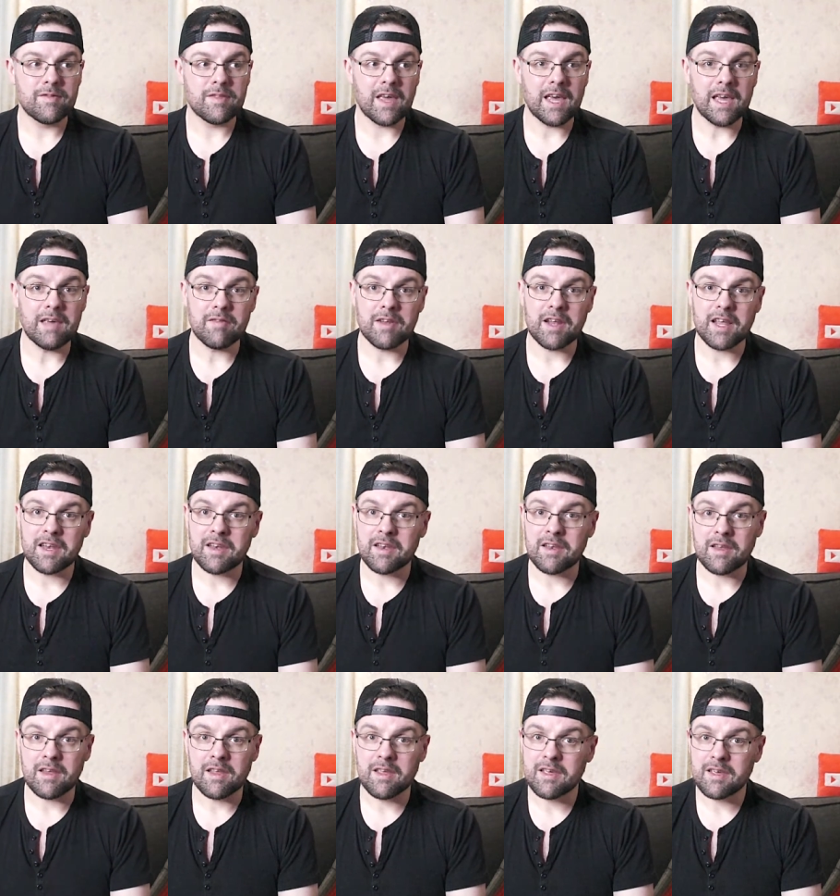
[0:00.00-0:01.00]

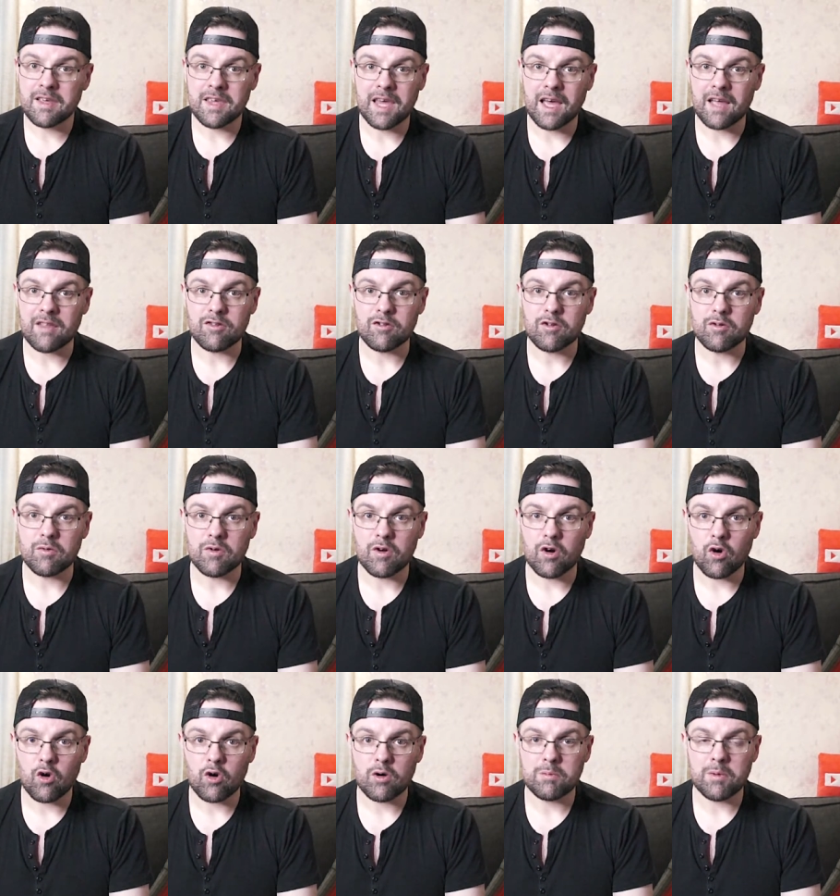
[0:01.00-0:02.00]
Evelyn can't do it with
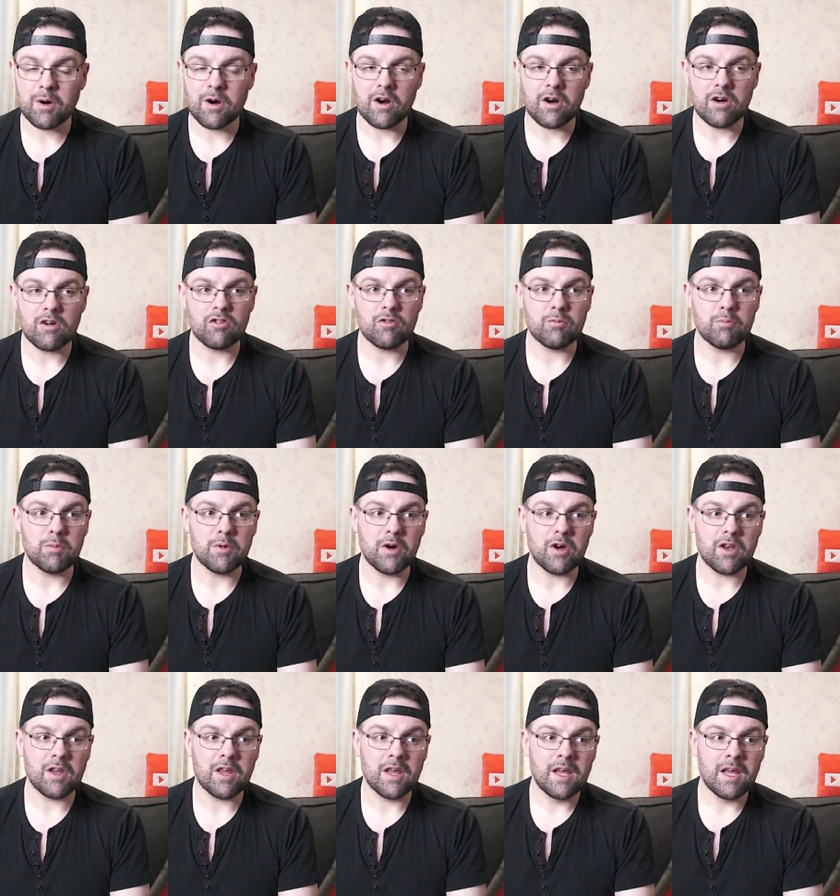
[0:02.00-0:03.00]
her powers.
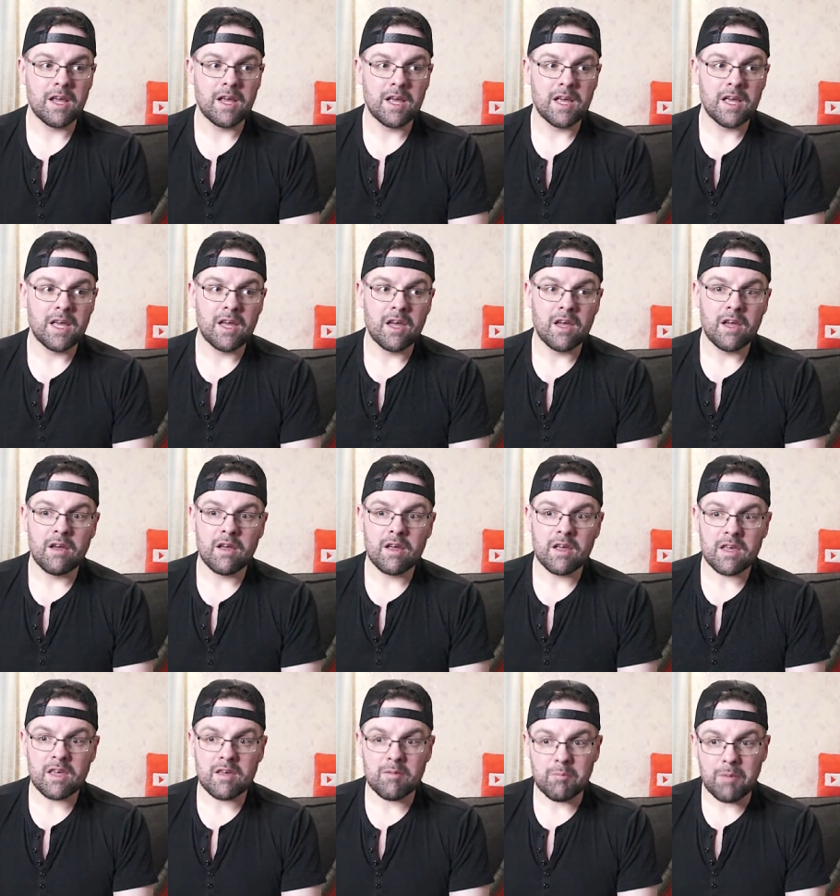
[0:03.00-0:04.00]
But
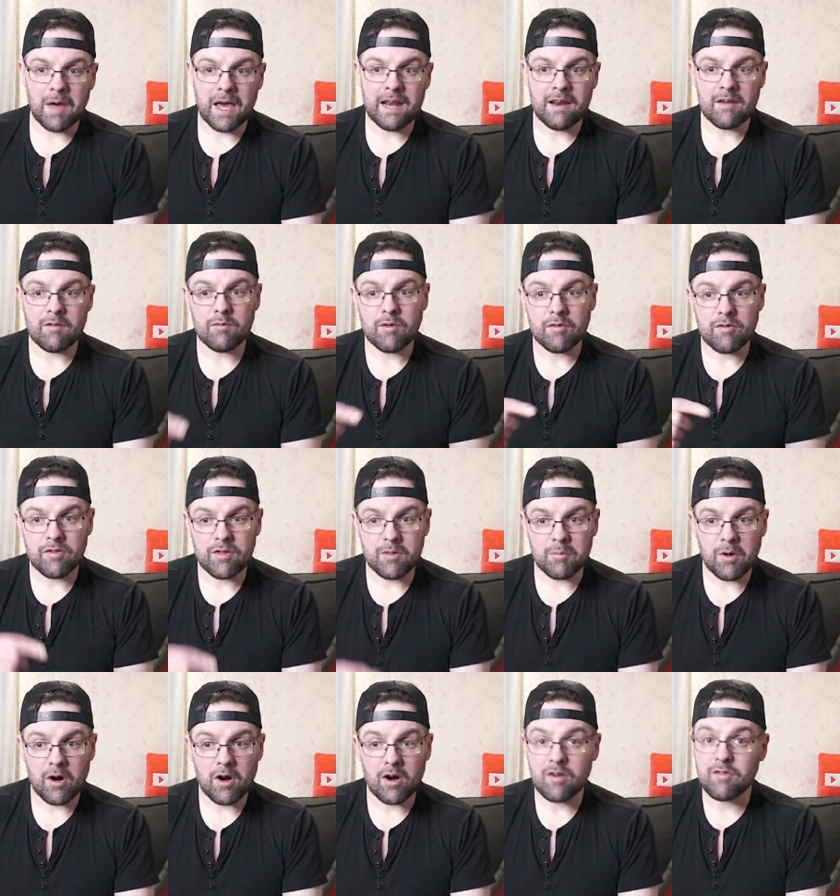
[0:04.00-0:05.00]
combining with the
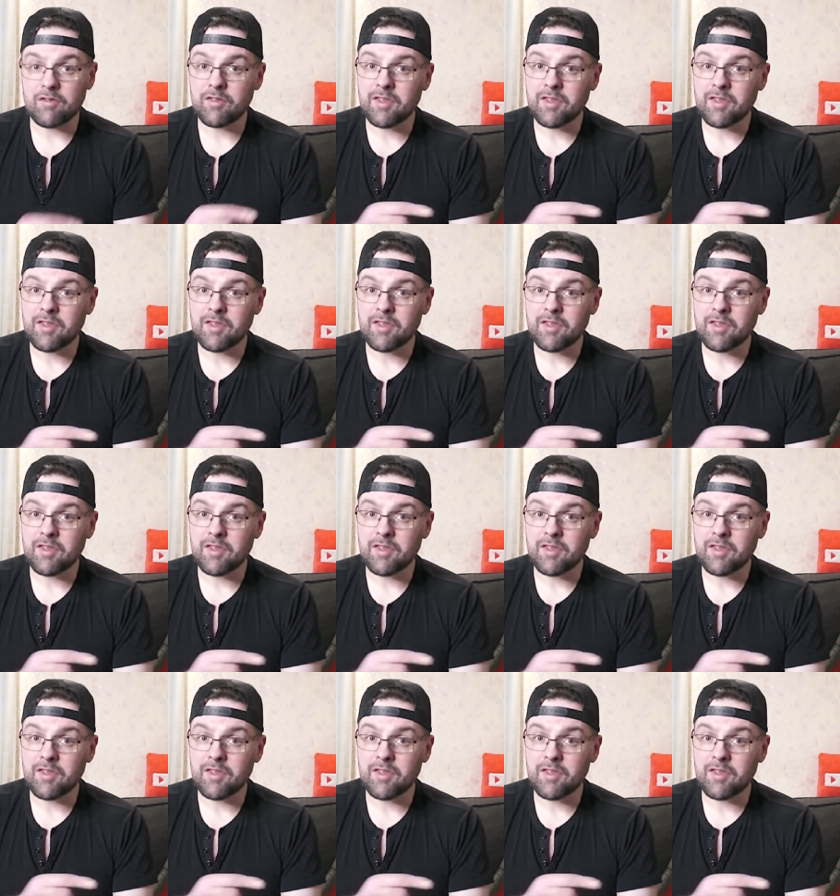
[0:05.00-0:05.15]
power of